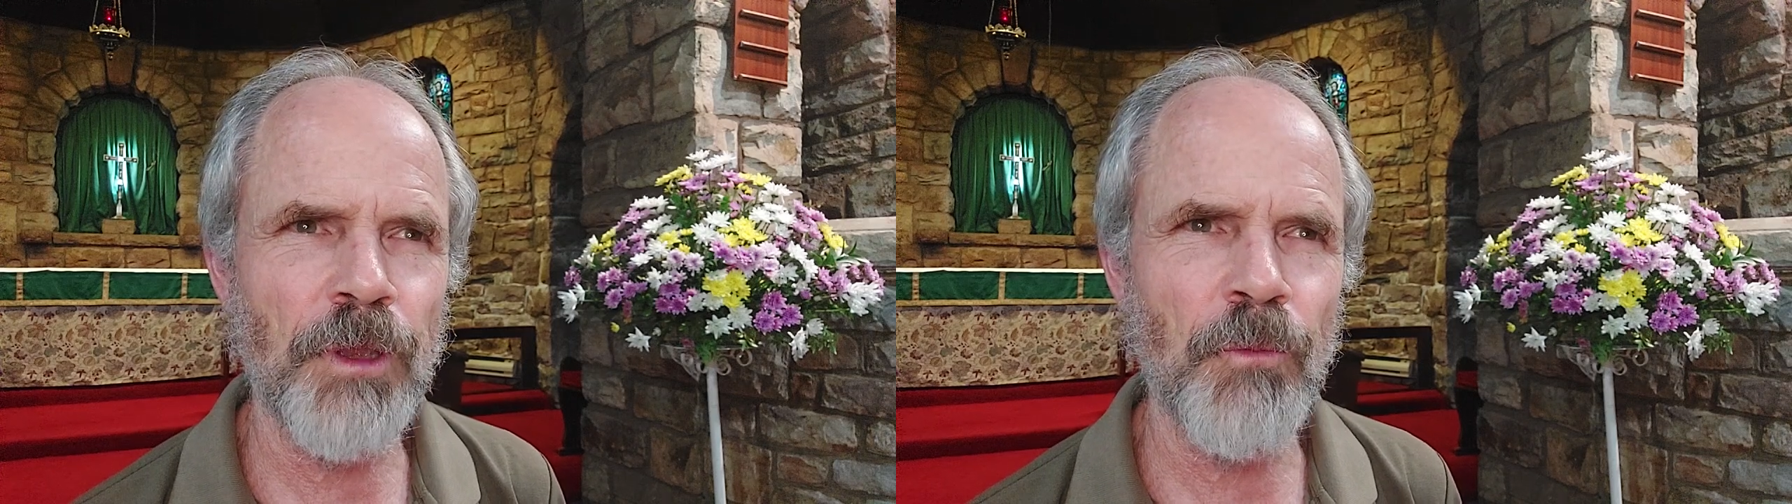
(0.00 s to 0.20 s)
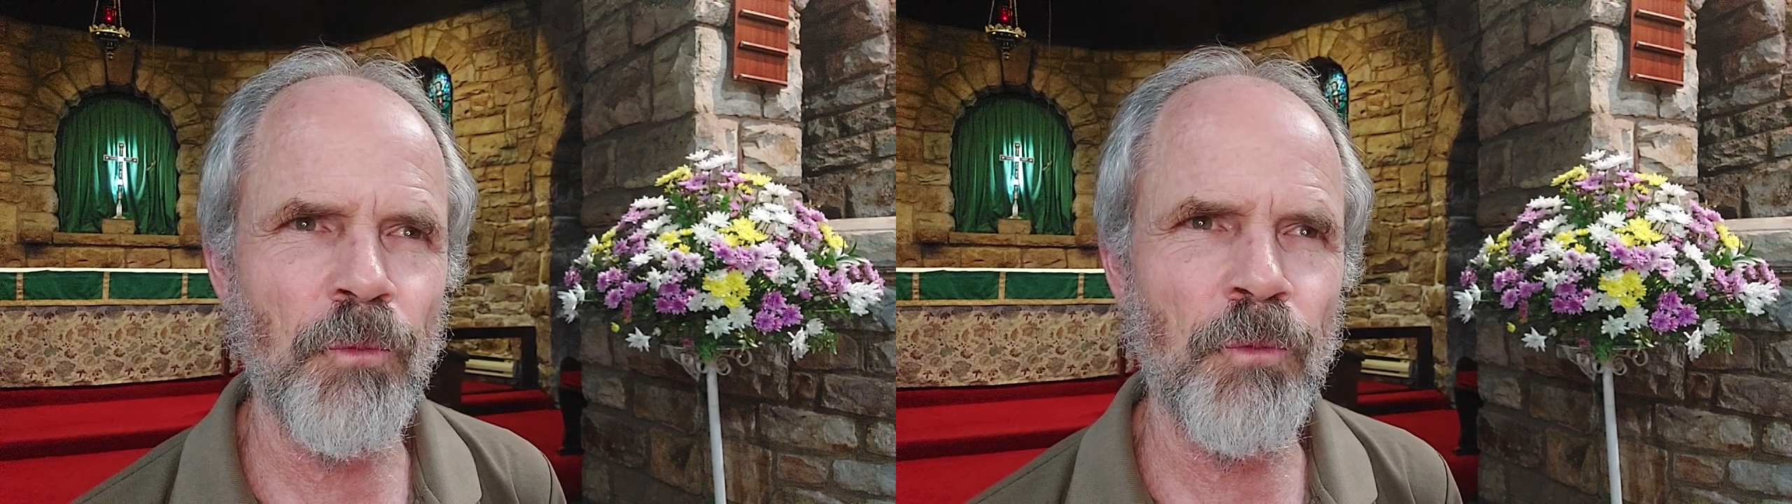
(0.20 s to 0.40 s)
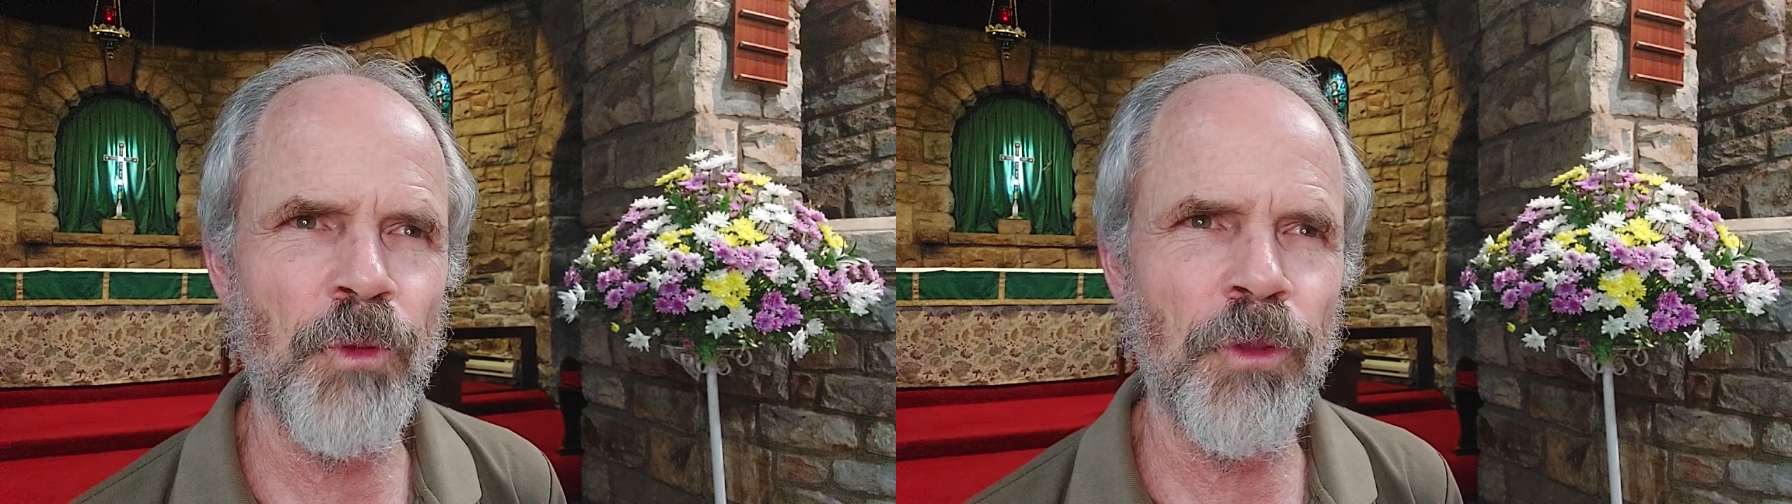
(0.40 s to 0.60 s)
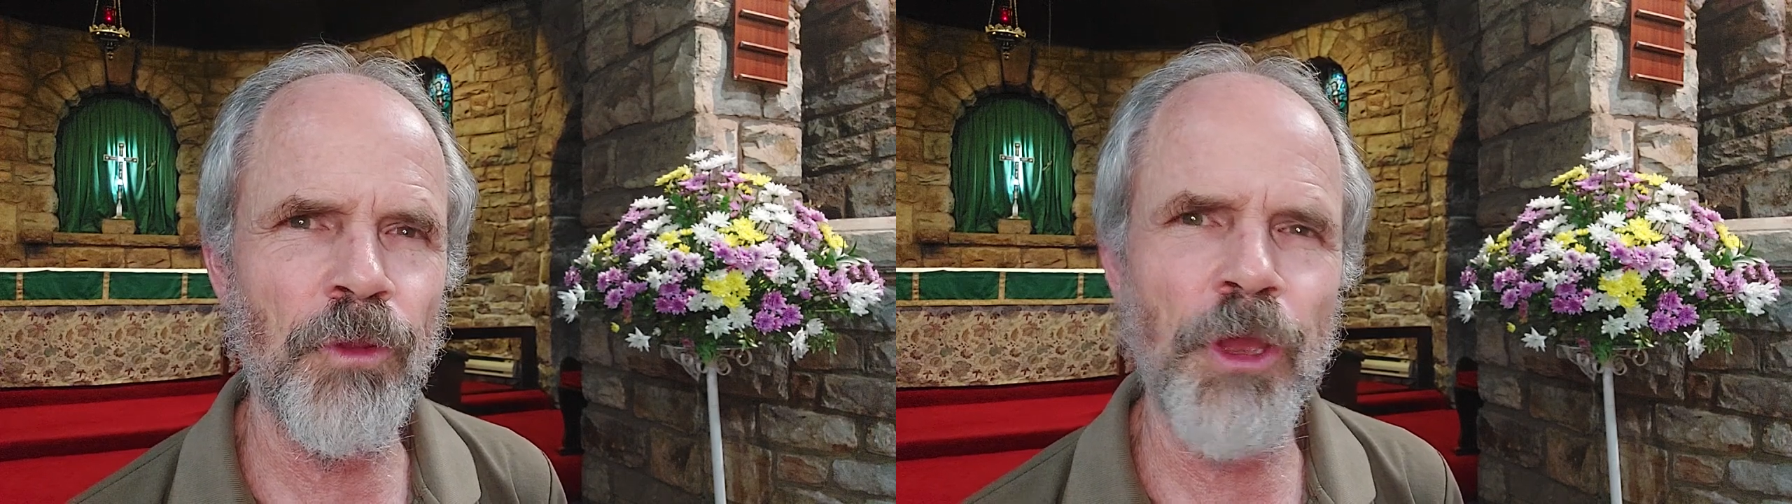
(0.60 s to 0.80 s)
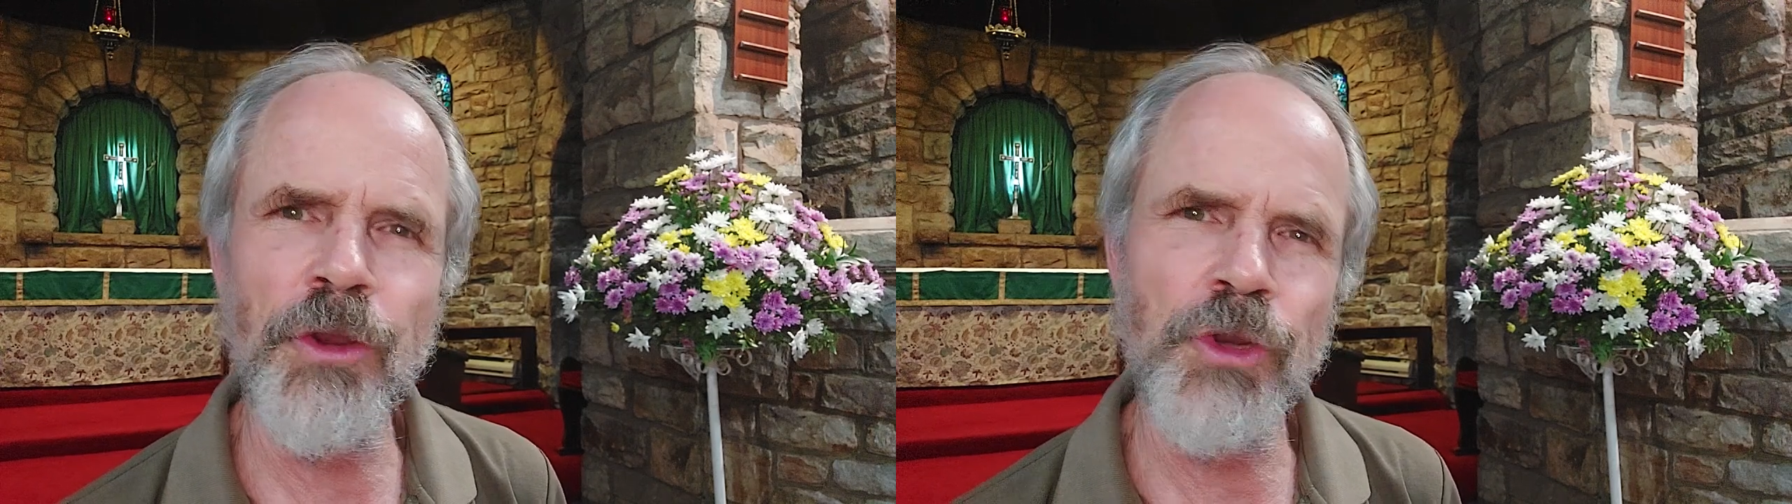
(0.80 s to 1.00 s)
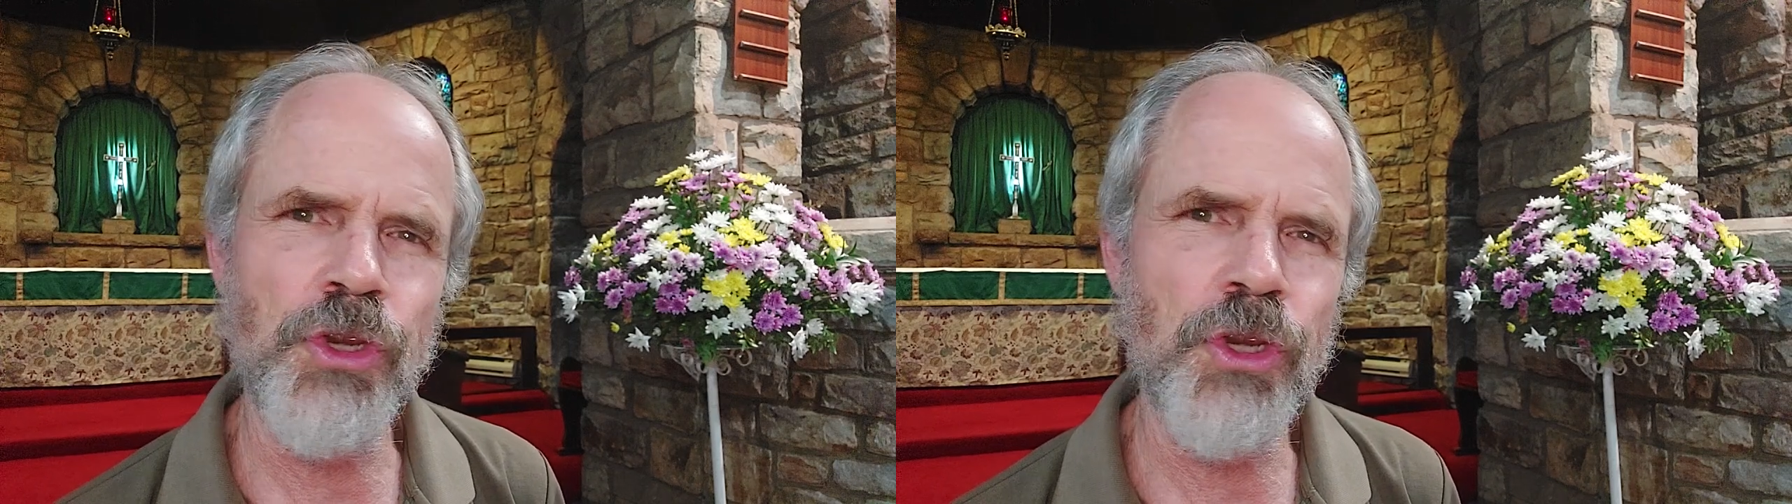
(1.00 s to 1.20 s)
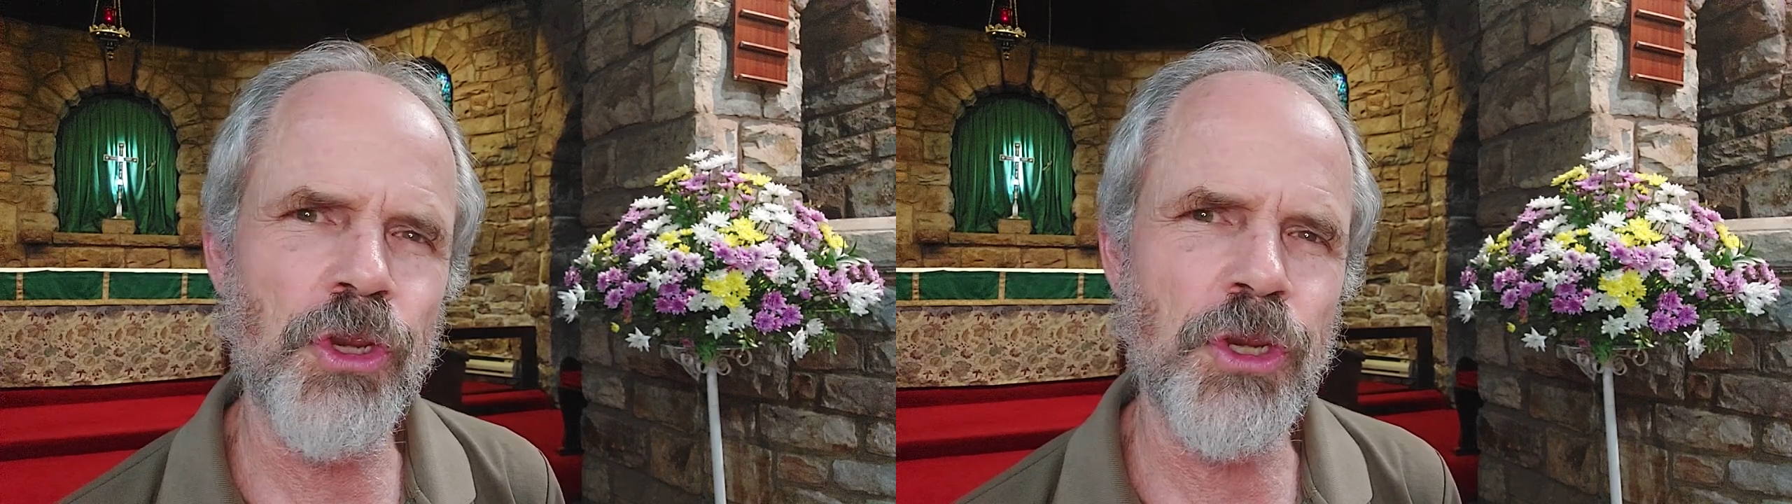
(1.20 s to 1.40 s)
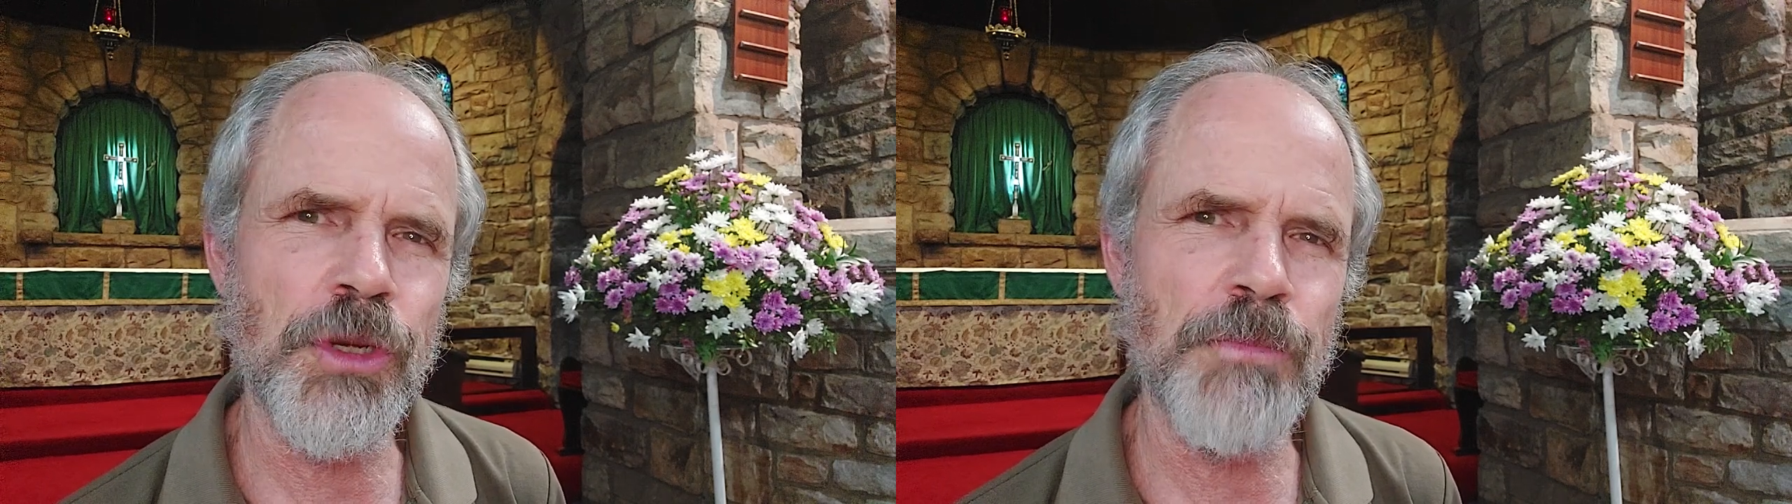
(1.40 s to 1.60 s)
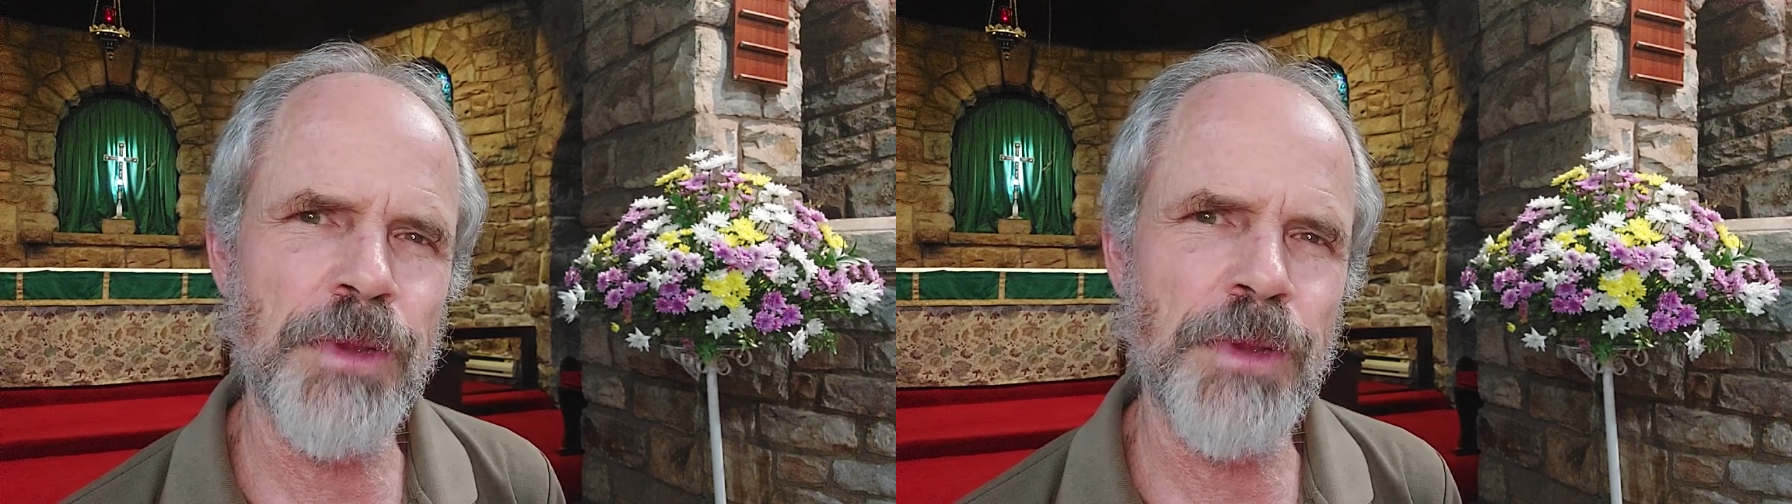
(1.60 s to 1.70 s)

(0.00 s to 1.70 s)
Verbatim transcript: will go to church,